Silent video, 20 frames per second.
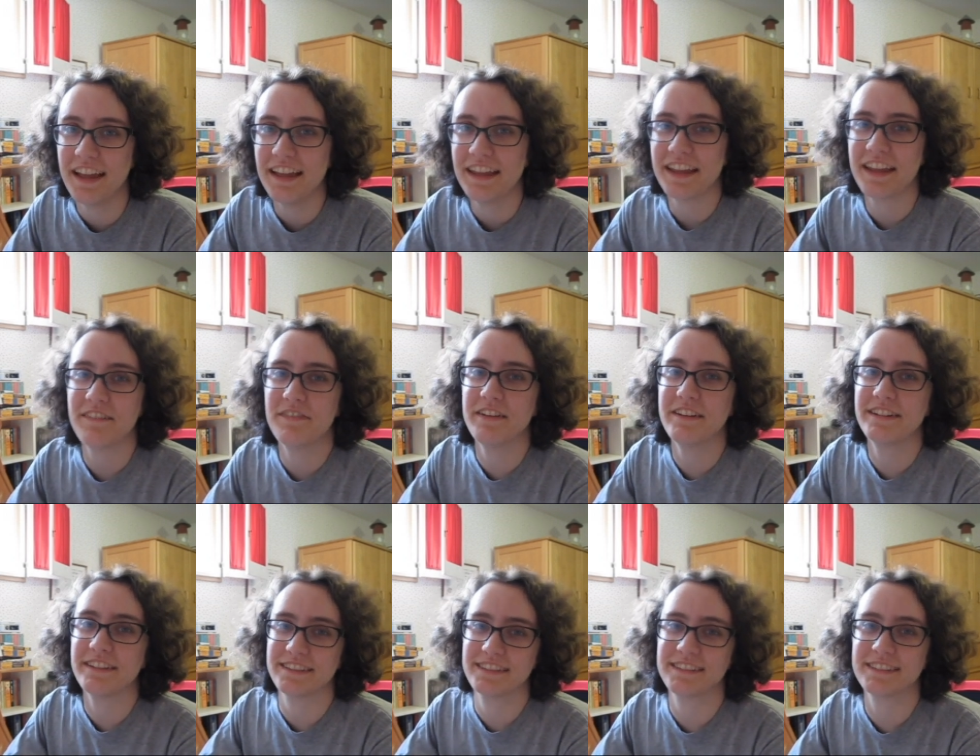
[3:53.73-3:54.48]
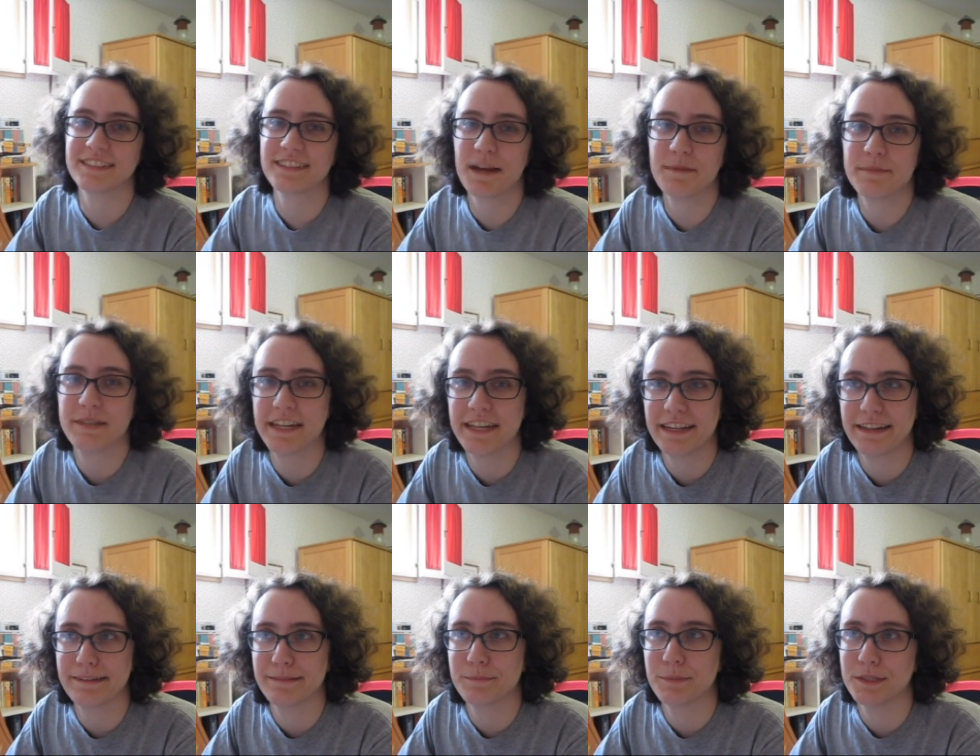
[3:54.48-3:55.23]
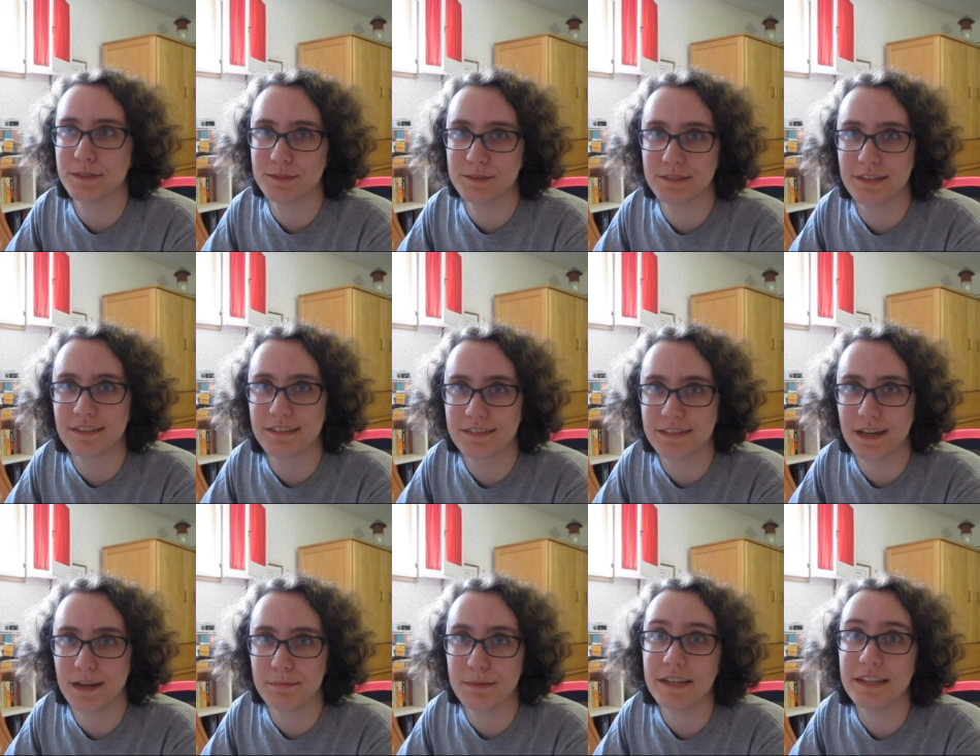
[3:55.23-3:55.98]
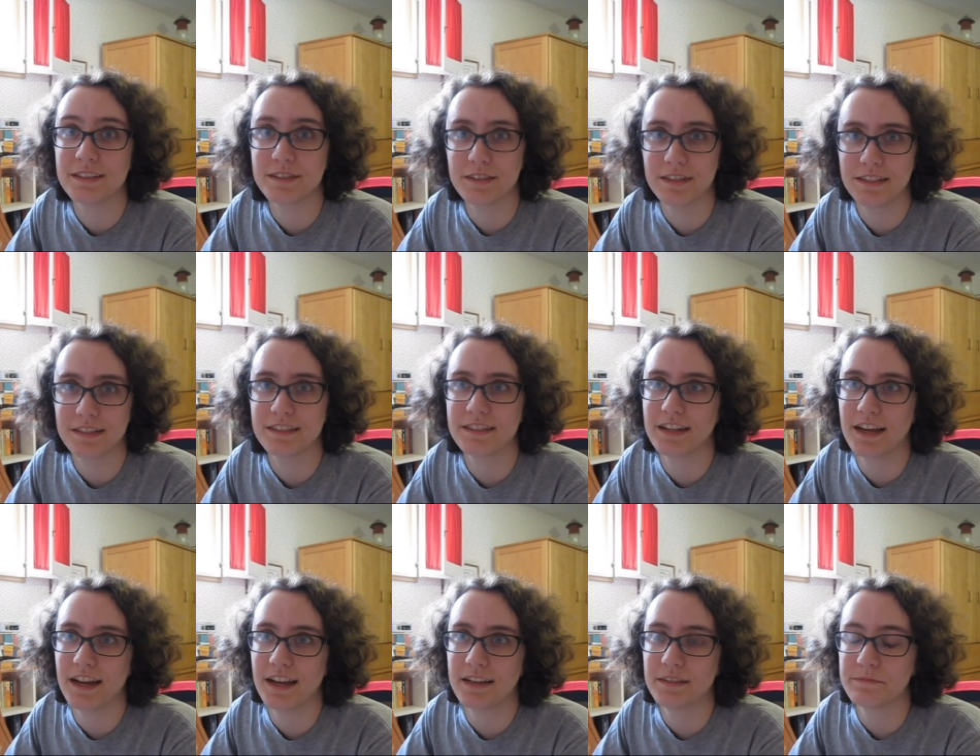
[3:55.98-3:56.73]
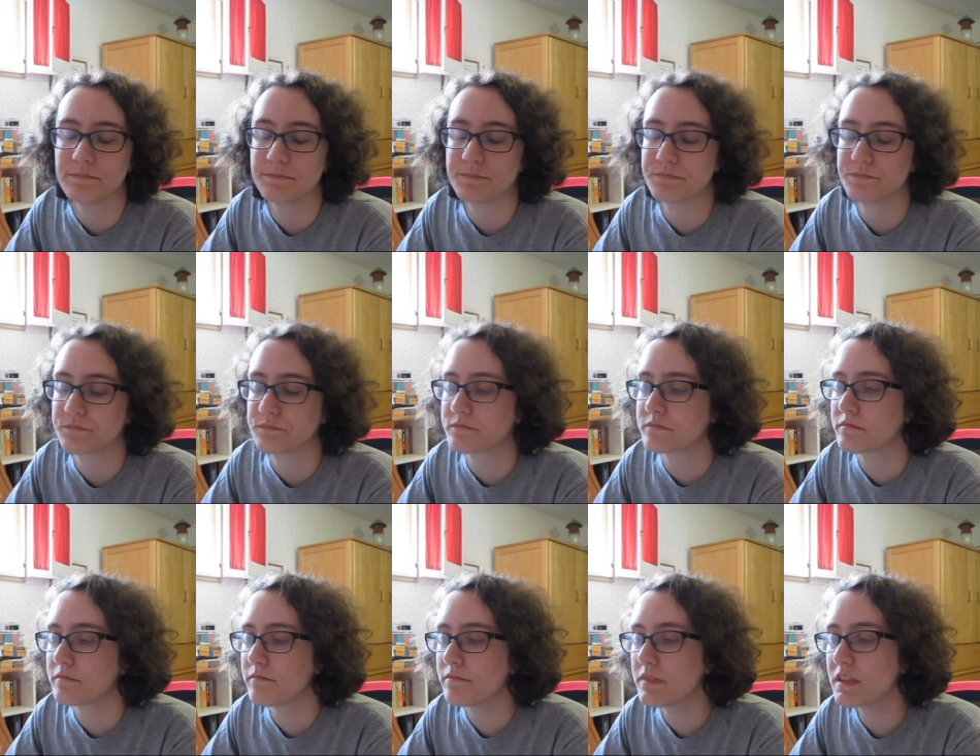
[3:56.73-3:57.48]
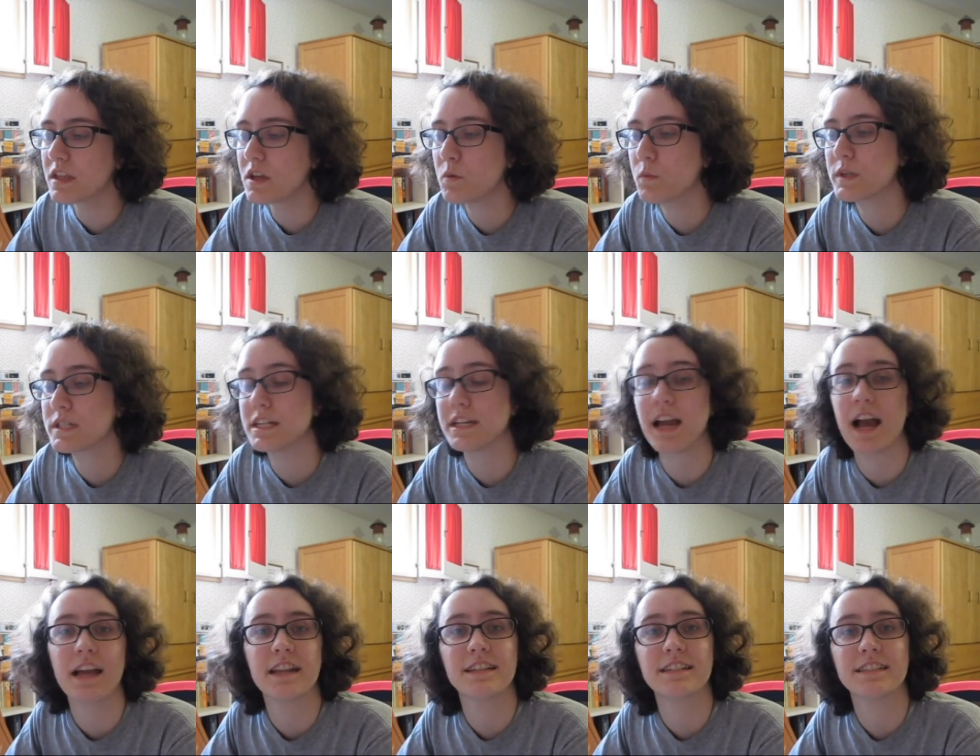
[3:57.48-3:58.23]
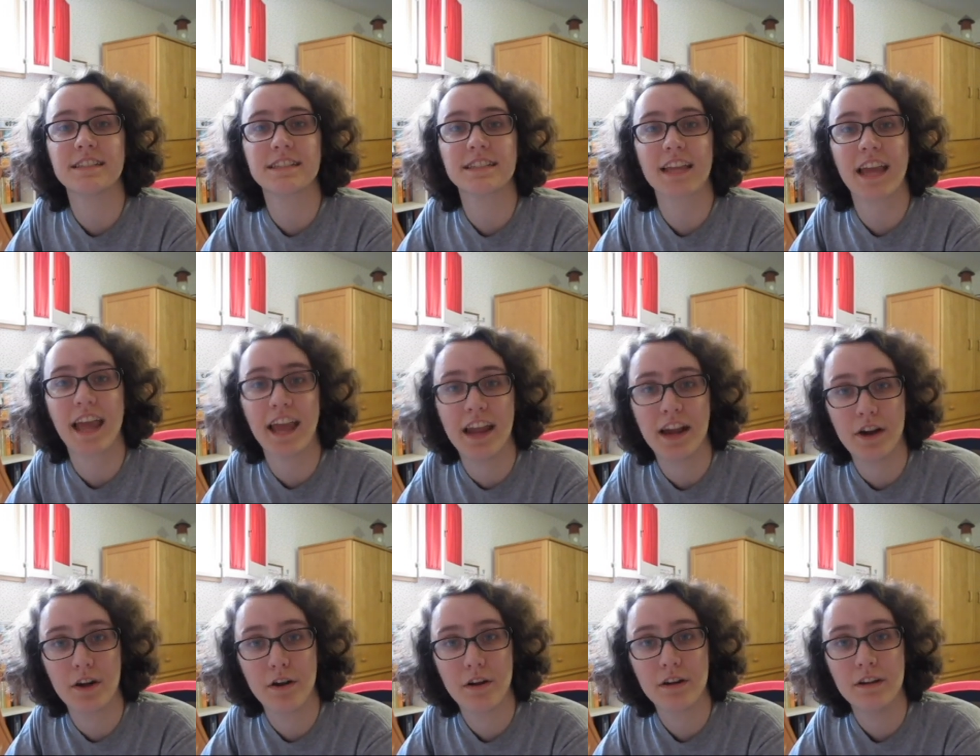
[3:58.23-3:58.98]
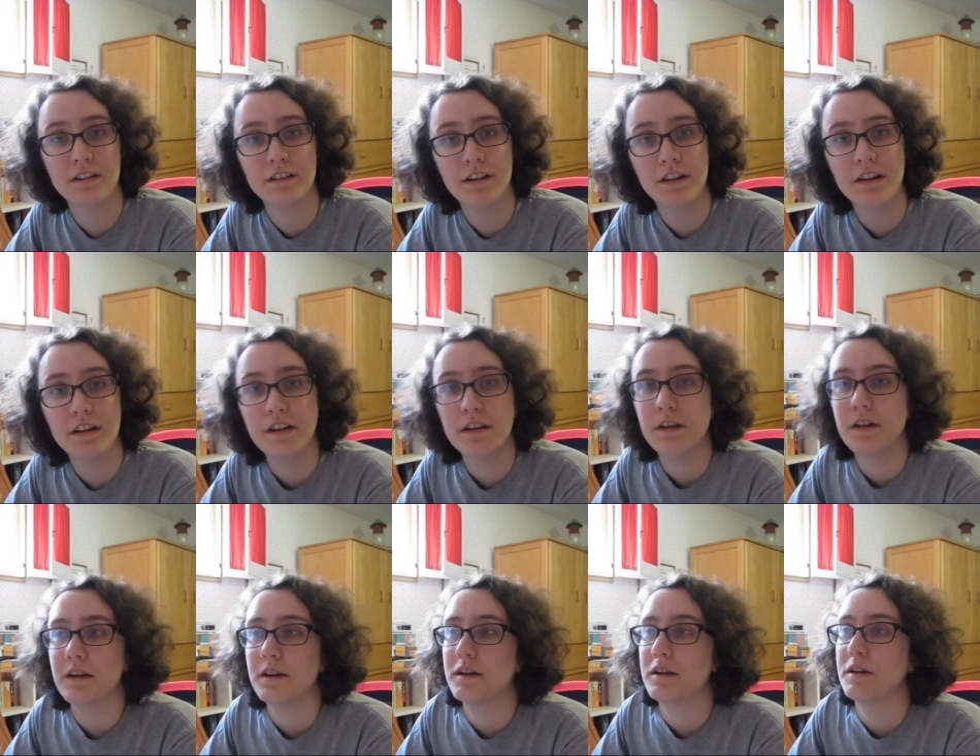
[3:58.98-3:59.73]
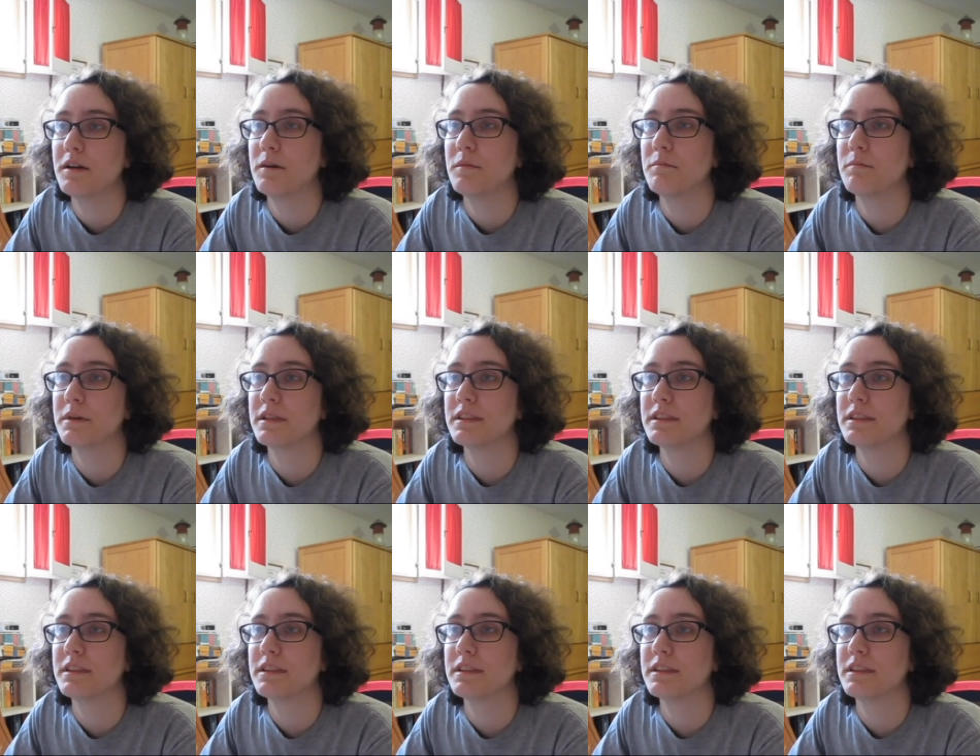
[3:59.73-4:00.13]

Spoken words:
if he doesn't stop taking pills all the time, he's gonna die. Which he kind of doesn't care, but,